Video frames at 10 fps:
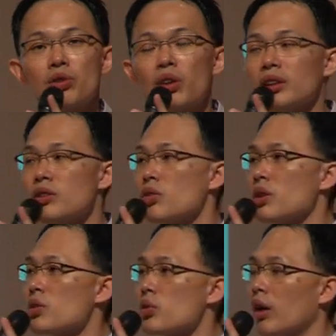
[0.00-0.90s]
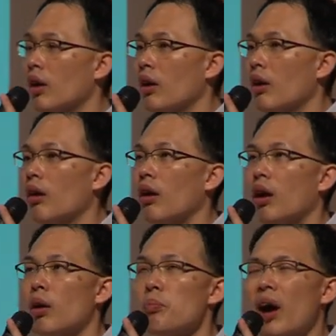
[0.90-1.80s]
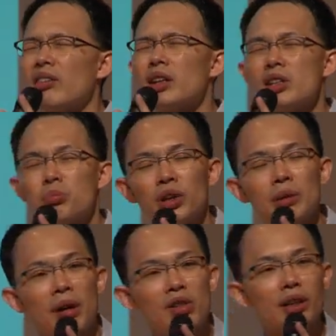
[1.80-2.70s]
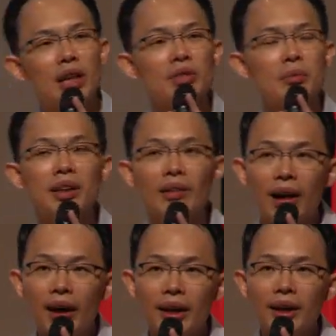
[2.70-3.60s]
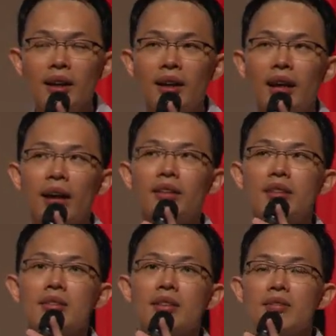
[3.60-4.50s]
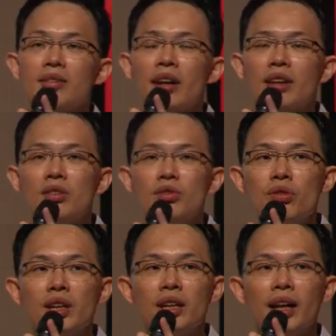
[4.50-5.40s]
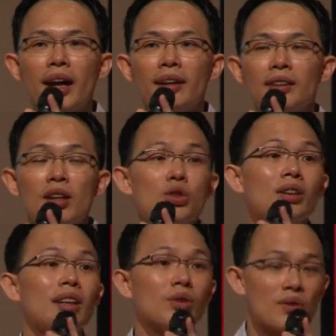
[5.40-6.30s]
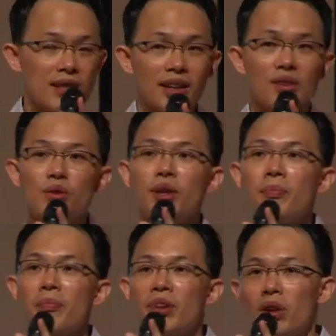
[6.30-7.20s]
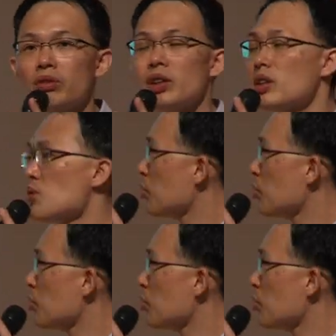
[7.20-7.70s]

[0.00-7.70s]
strong interest. I think it's Bukit Panjang Government High, Anderson Secondary, and Tanjung Katong Secondary. They offer these